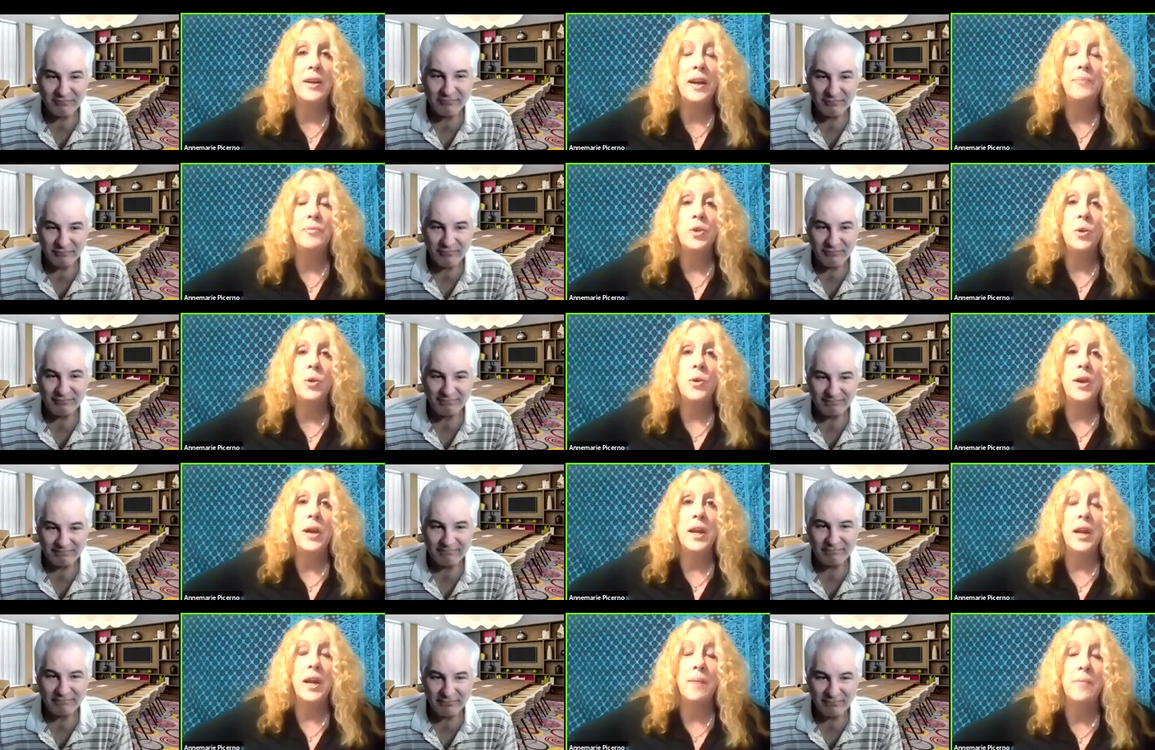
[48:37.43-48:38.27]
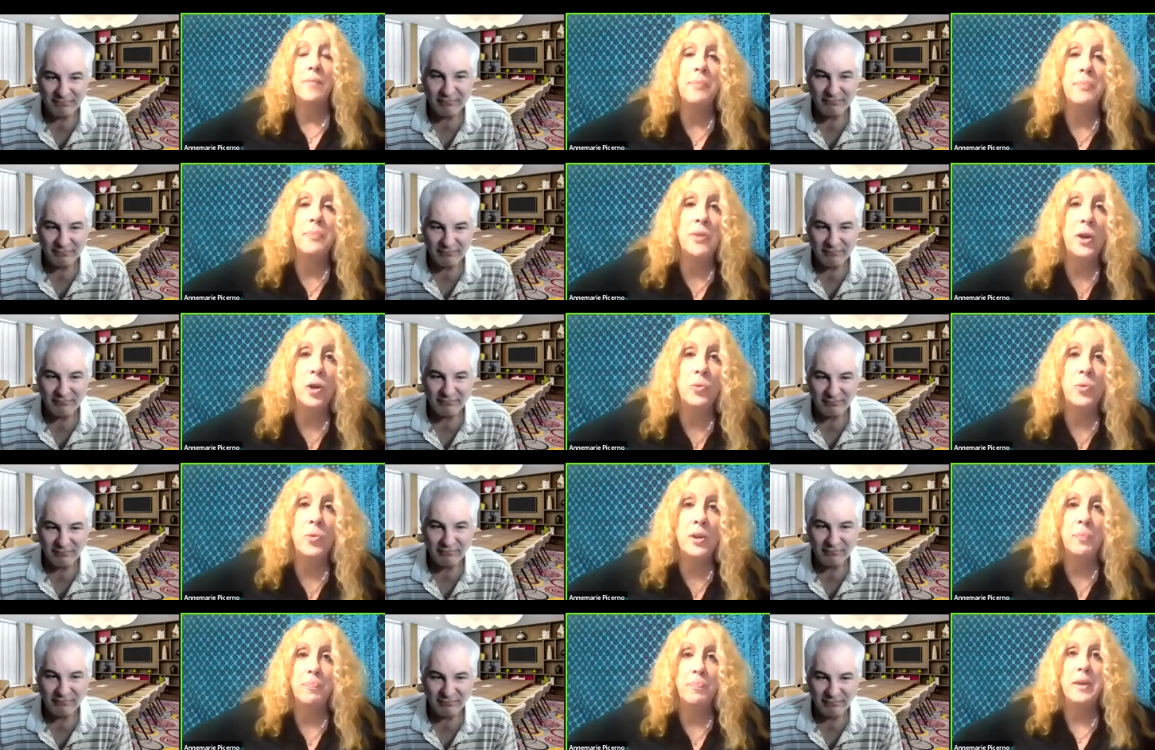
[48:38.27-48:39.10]
Speaker 1: I'm doing it. I'm up there
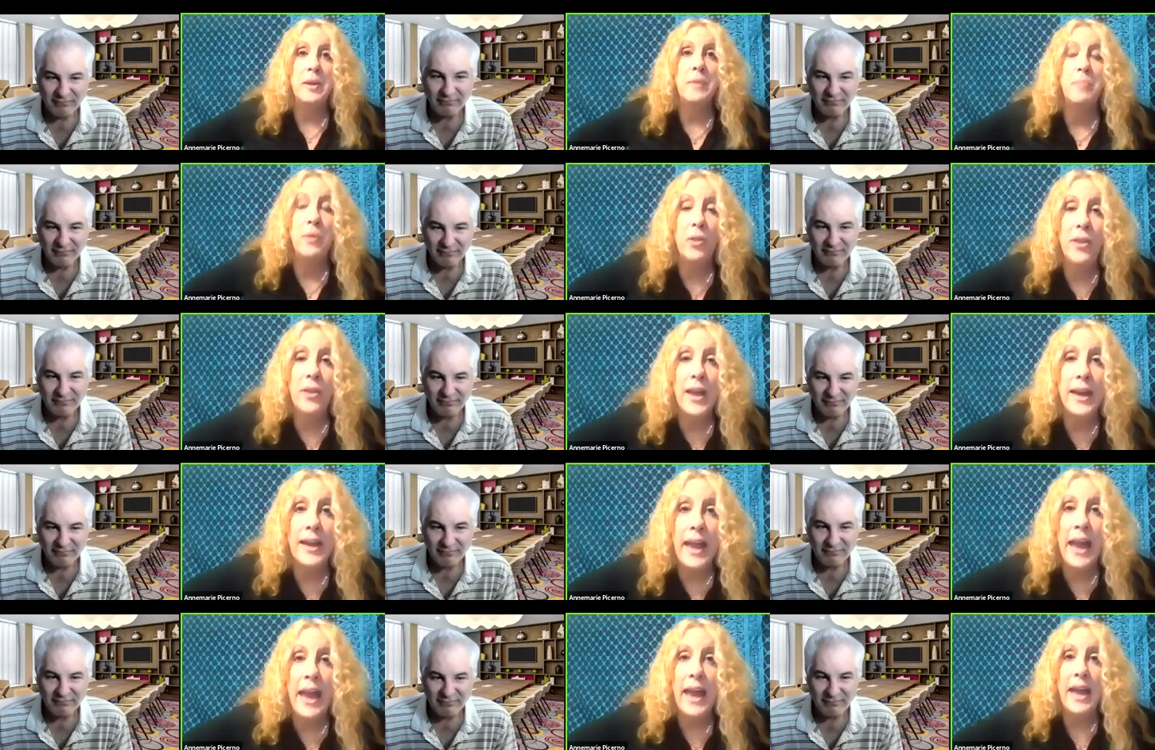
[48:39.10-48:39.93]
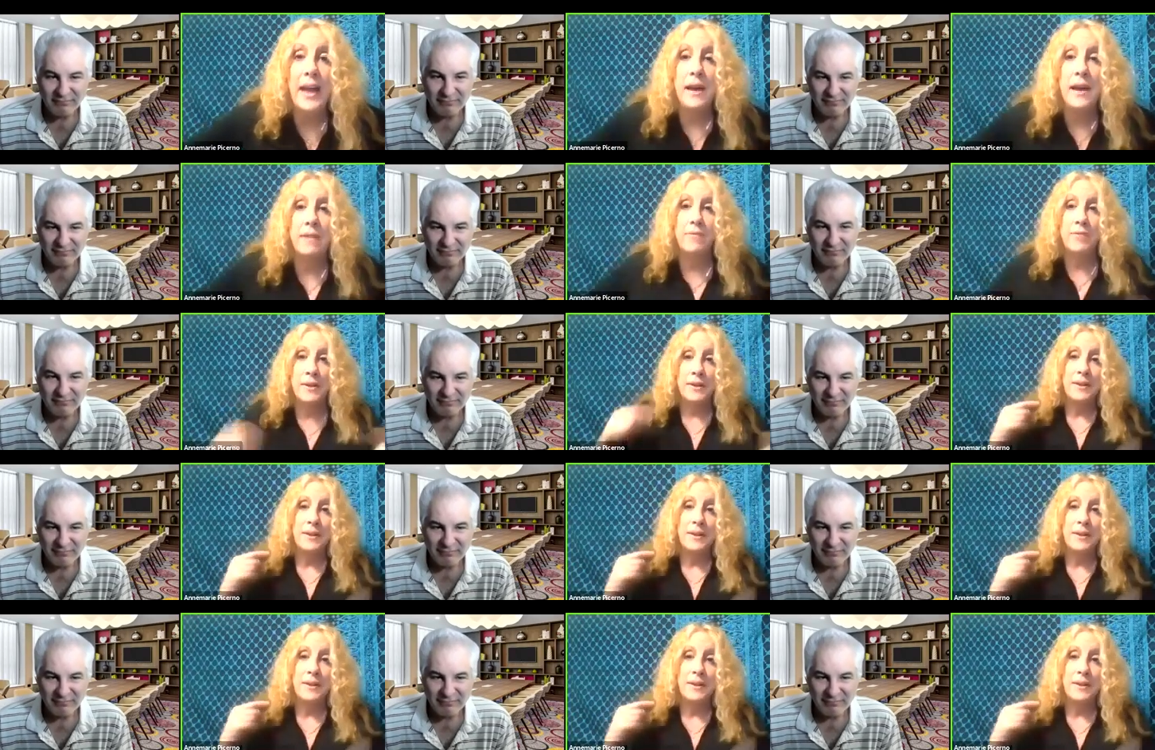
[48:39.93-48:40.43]
with people that have